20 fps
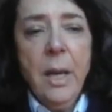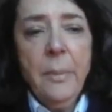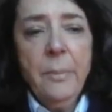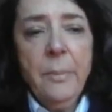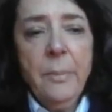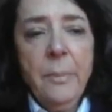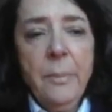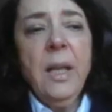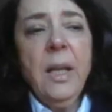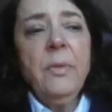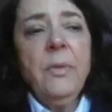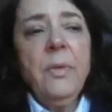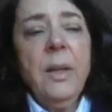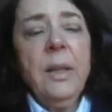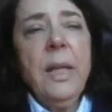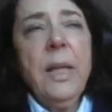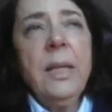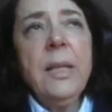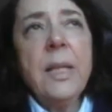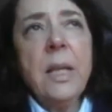But if
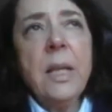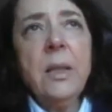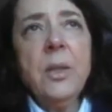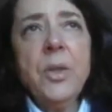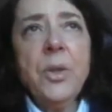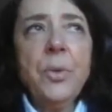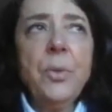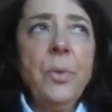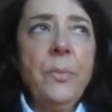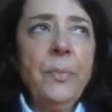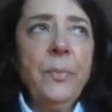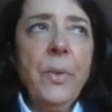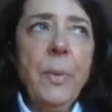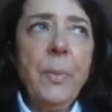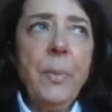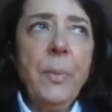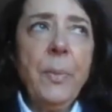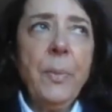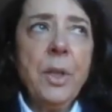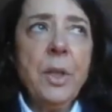they tell you the
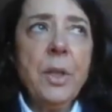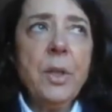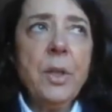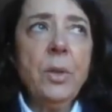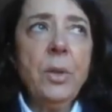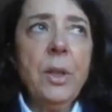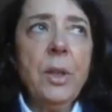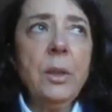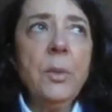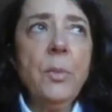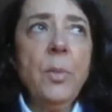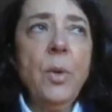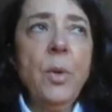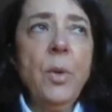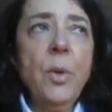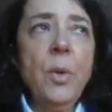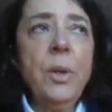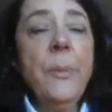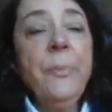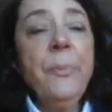patient is not a
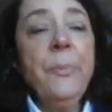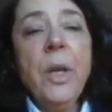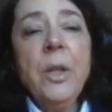smoker,